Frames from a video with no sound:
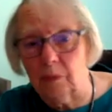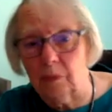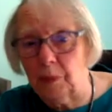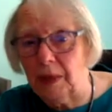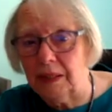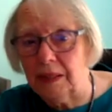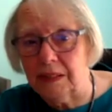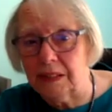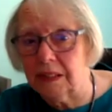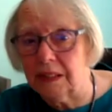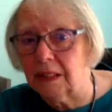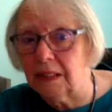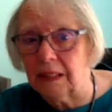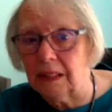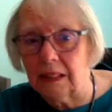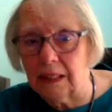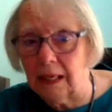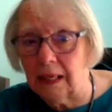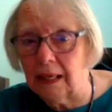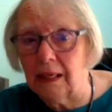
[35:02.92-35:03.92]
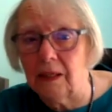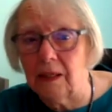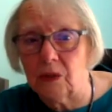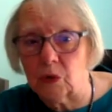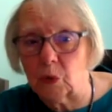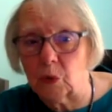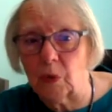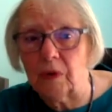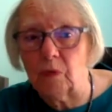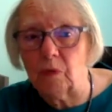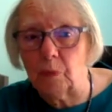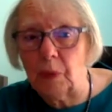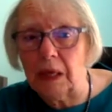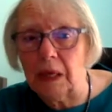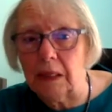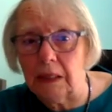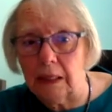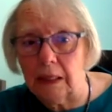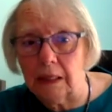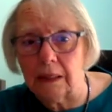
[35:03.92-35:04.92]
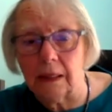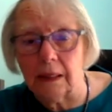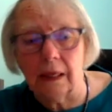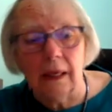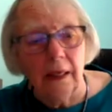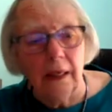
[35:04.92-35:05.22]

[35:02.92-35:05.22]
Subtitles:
Piscean age. We've been in,